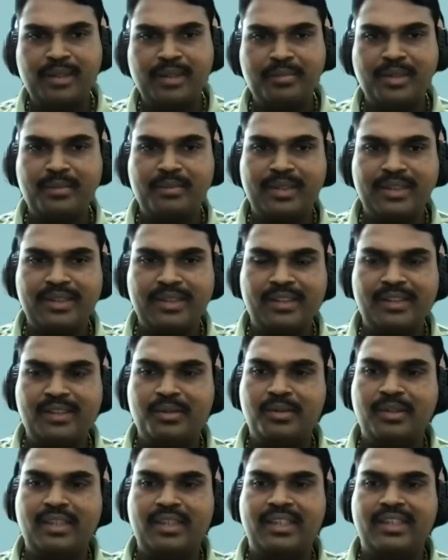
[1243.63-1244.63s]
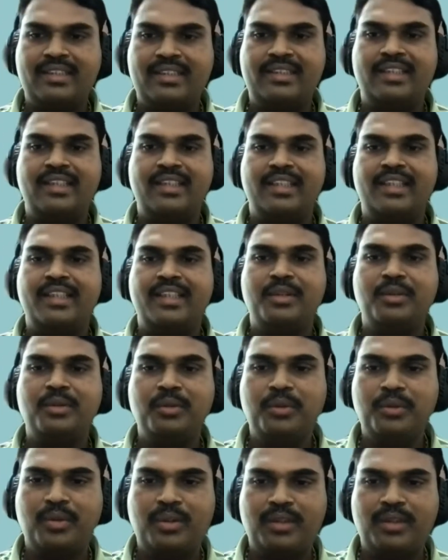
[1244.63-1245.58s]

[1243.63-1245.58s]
build up their muscle to that extent and then do?